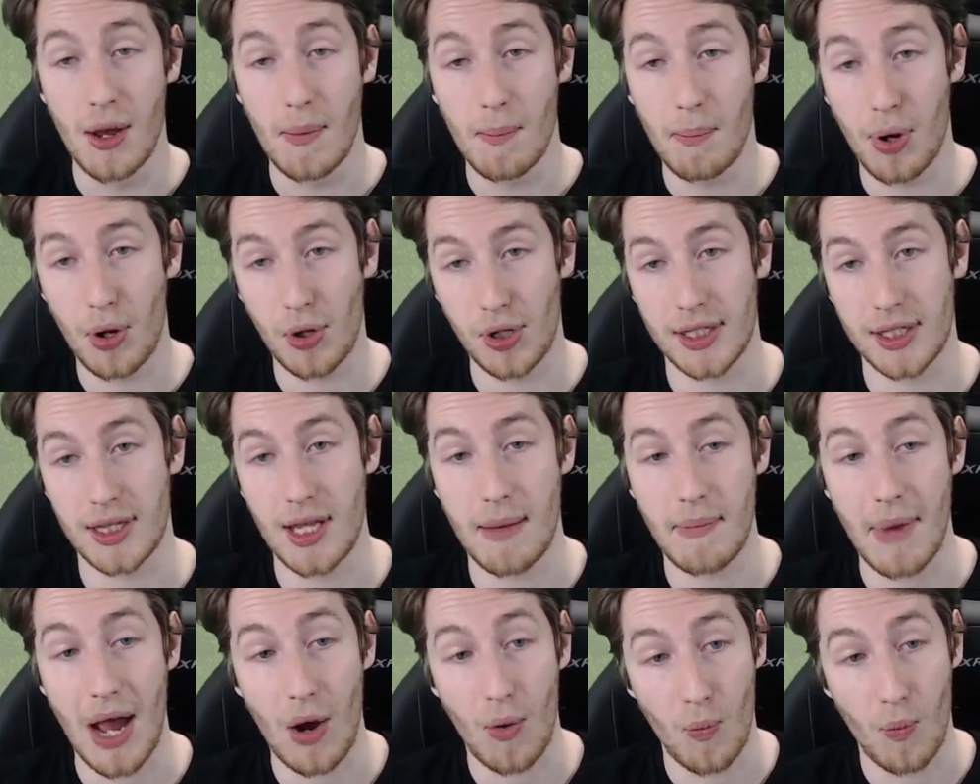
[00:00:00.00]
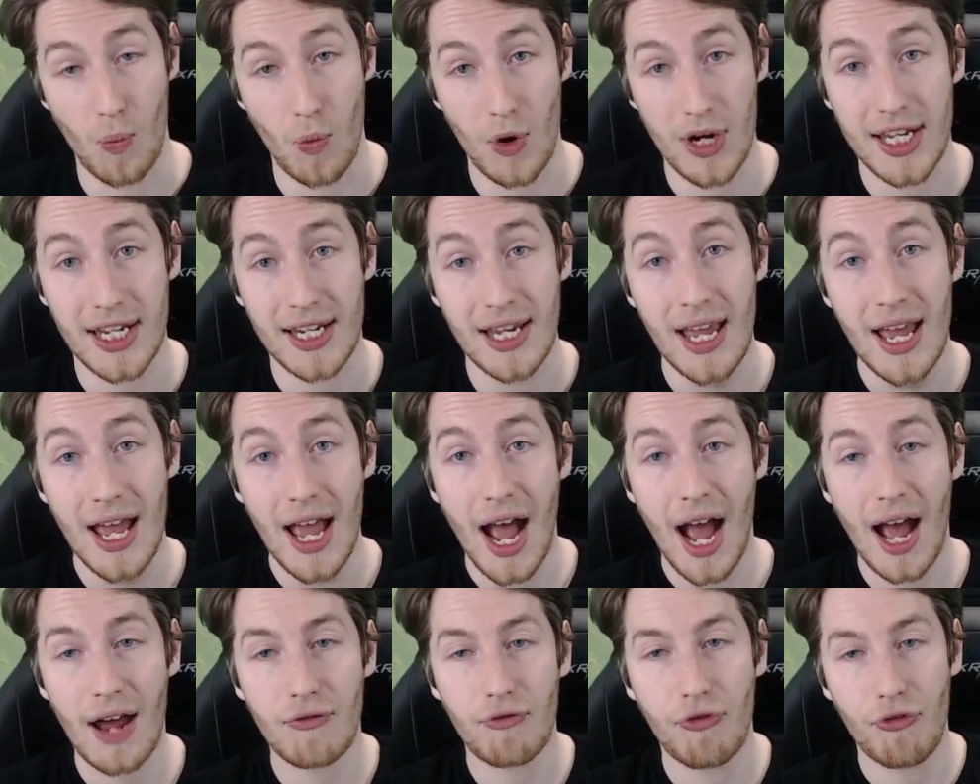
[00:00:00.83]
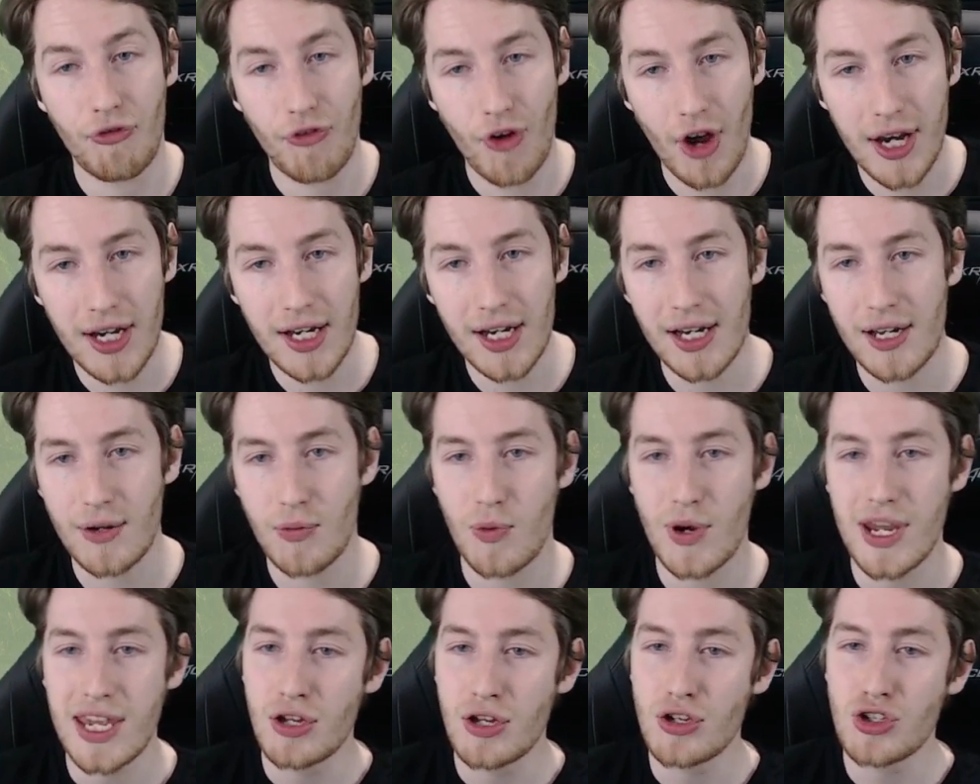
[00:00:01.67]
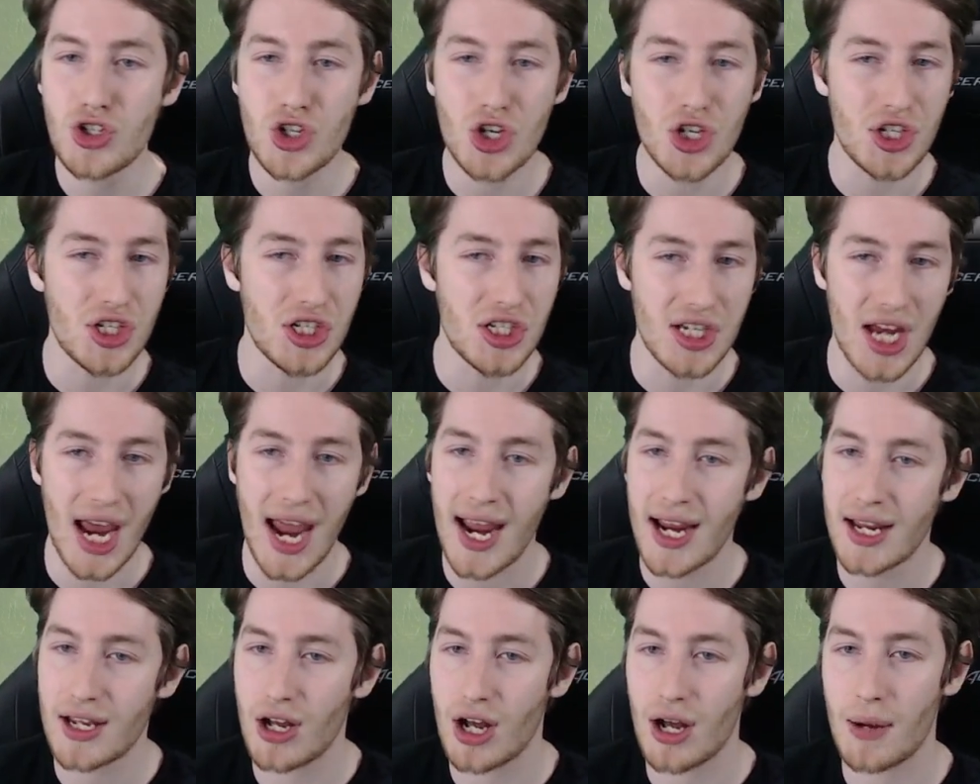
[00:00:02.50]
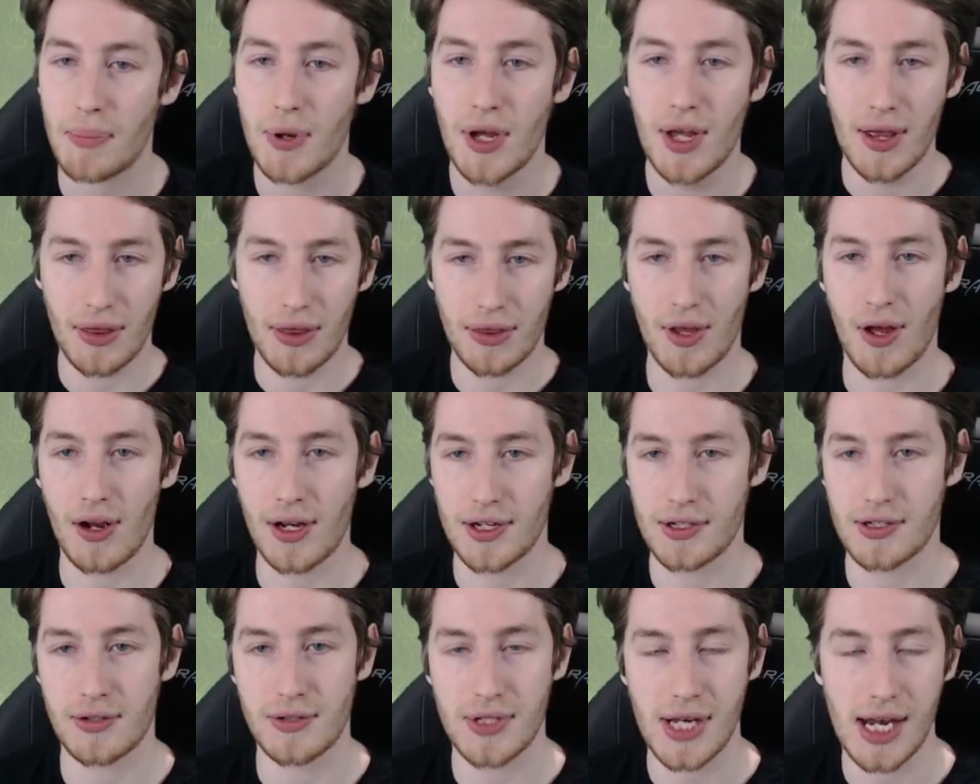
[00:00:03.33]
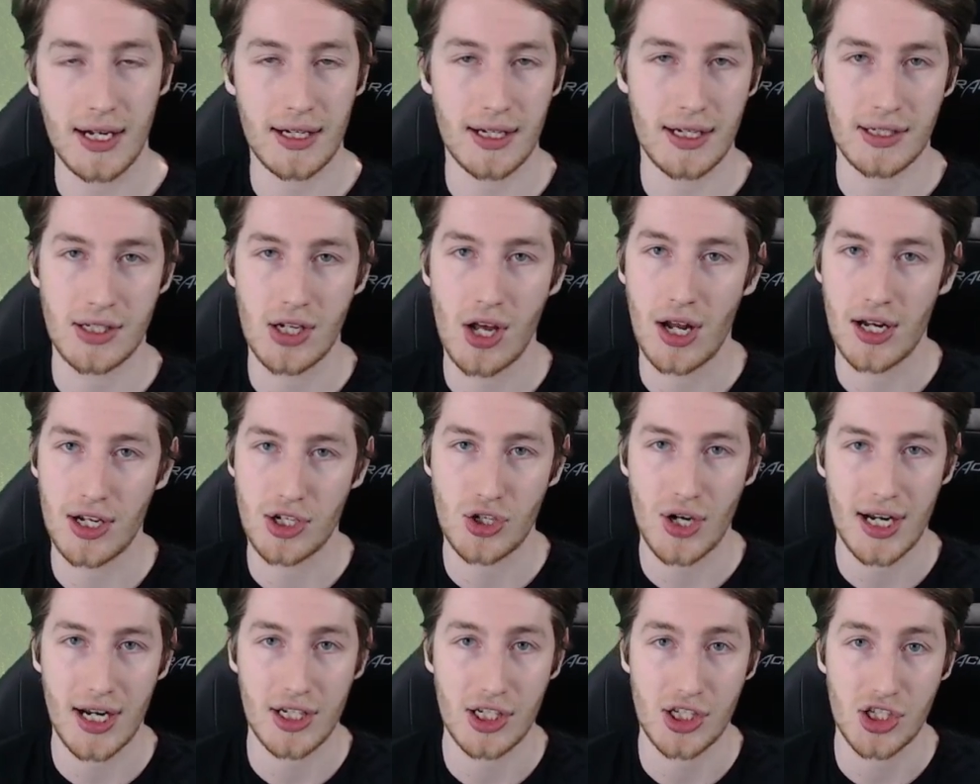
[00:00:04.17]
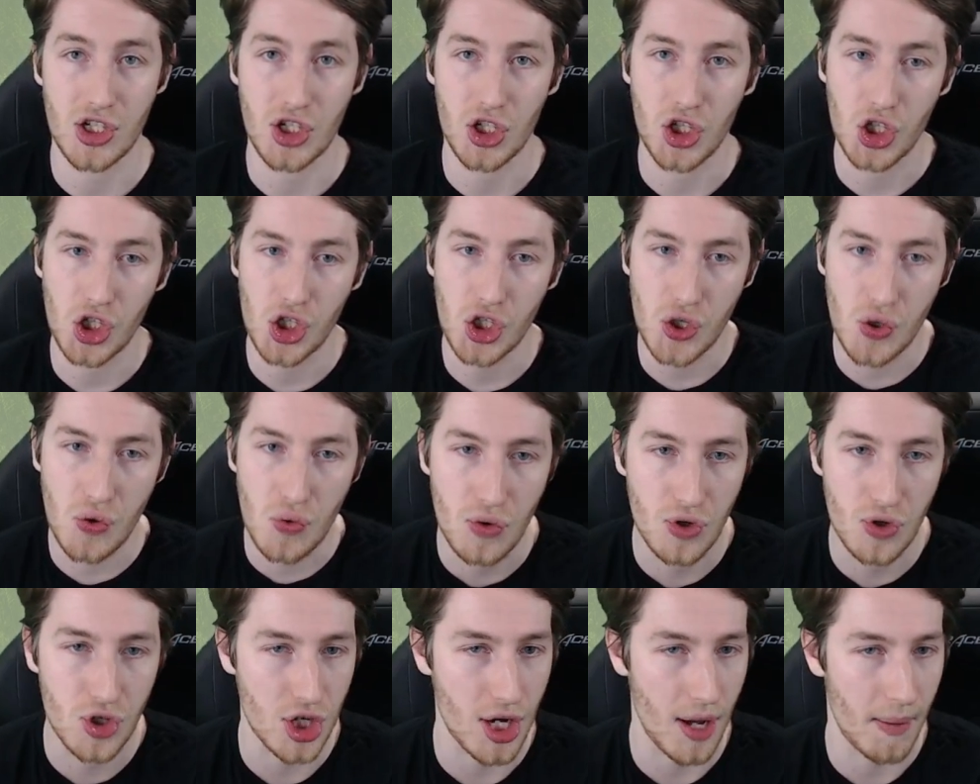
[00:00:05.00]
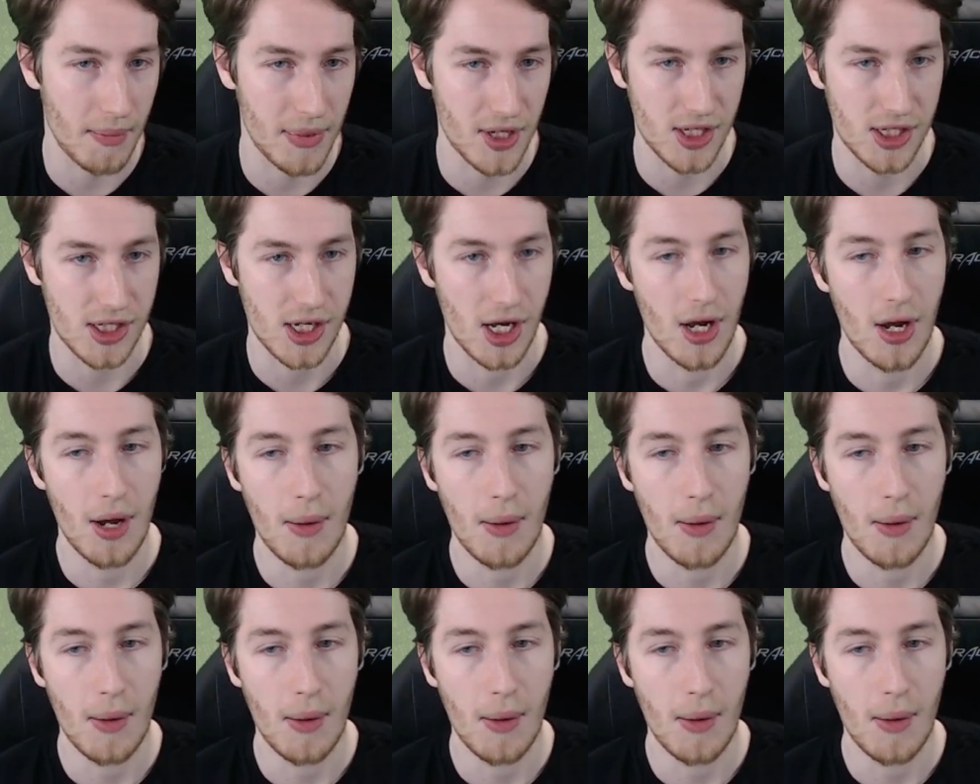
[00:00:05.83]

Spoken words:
Pulling them out and winning. And finally, we can just tack up Thalia's Lieutenant and Tireless Trackers to huge numbers.